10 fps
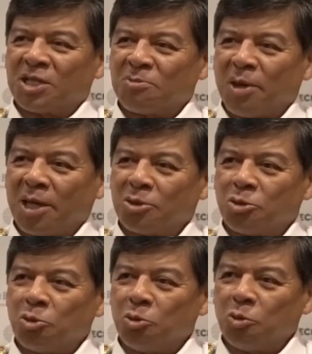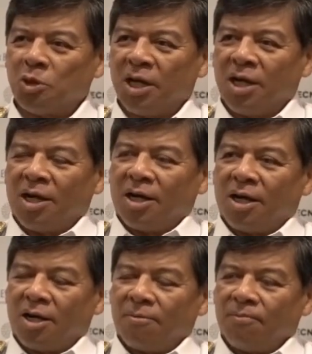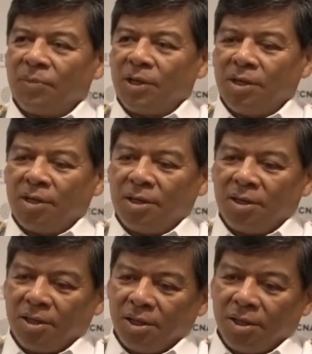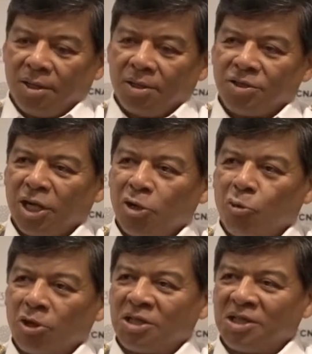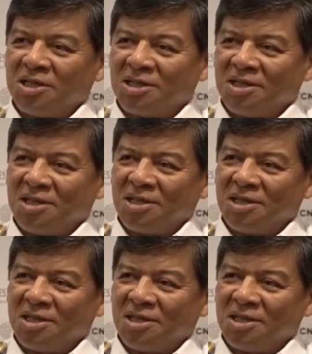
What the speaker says: respect to the shallow waters,